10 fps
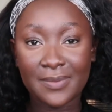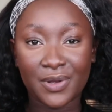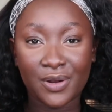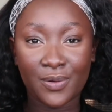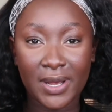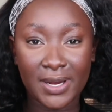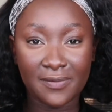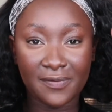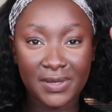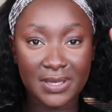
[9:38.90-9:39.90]
I'm gonna go ahead
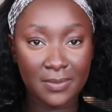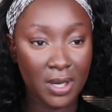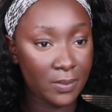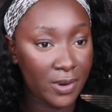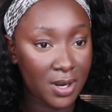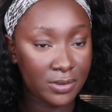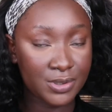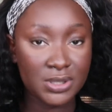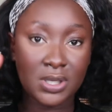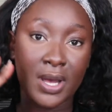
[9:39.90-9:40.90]
and fill in my
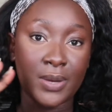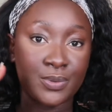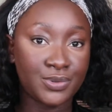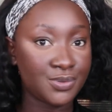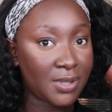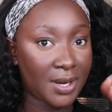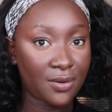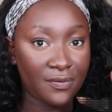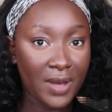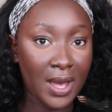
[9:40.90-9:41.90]
brows. I will do that
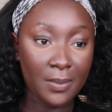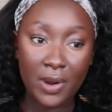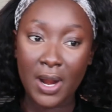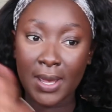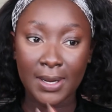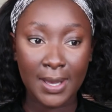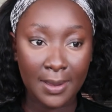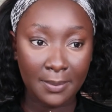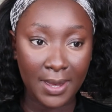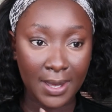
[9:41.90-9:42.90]
off camera and
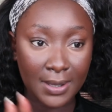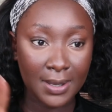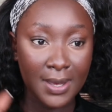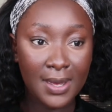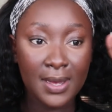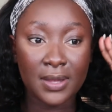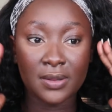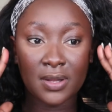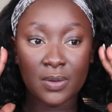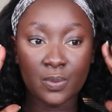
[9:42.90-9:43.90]
come back,
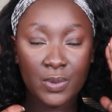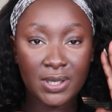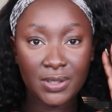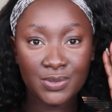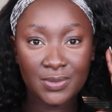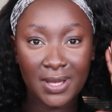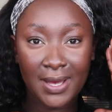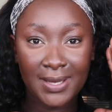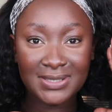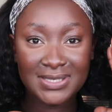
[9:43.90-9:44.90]
and then we can do the
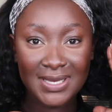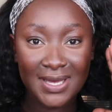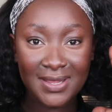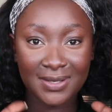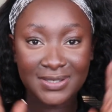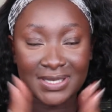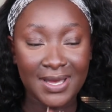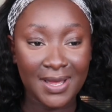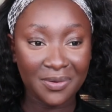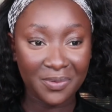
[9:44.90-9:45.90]
eye together because I
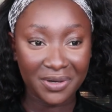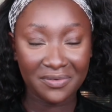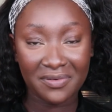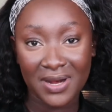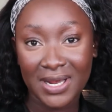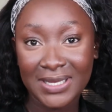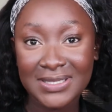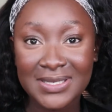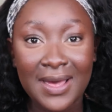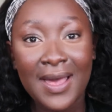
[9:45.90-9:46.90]
kind of want to
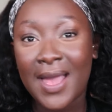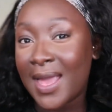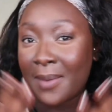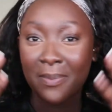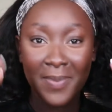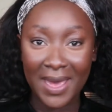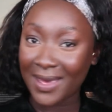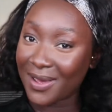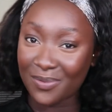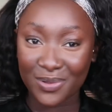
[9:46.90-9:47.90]
create a
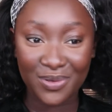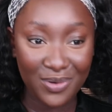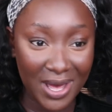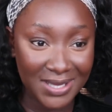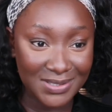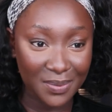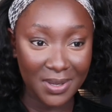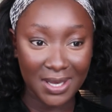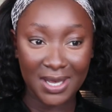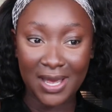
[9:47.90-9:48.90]
banger with you guys,
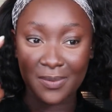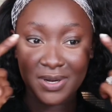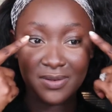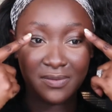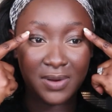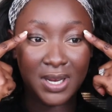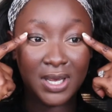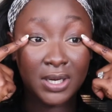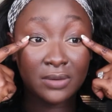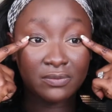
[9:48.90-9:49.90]
okay? I want to
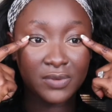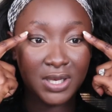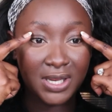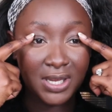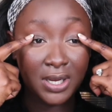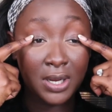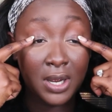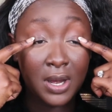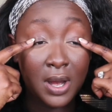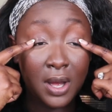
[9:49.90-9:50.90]
create a really
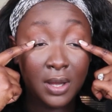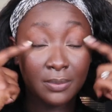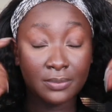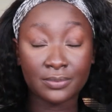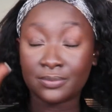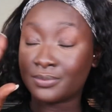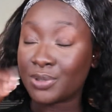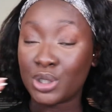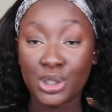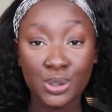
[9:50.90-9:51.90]
um,
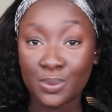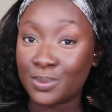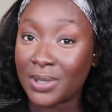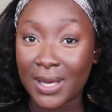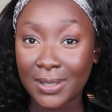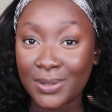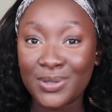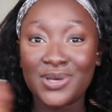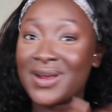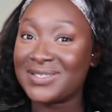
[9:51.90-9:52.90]
cute eye
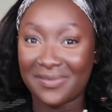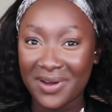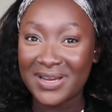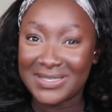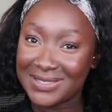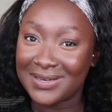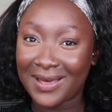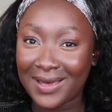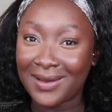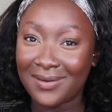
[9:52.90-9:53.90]
look. You guys have already seen the
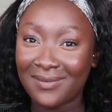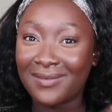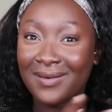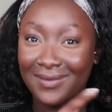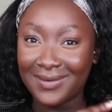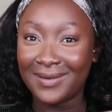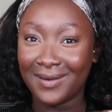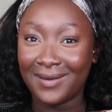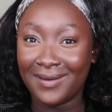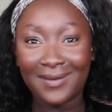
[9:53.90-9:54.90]
eye look.
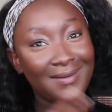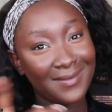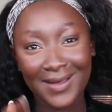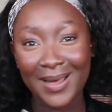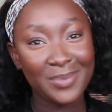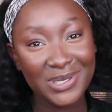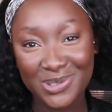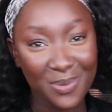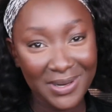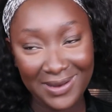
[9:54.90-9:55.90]
Yeah, I'll be
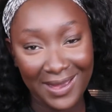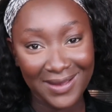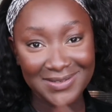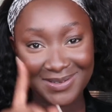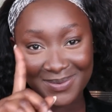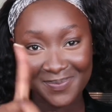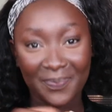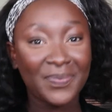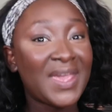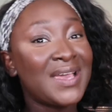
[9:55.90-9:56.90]
doing that, so
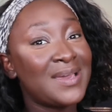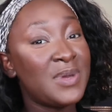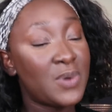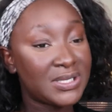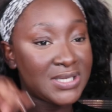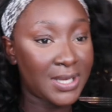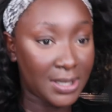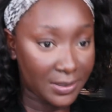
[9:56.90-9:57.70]
give me one second.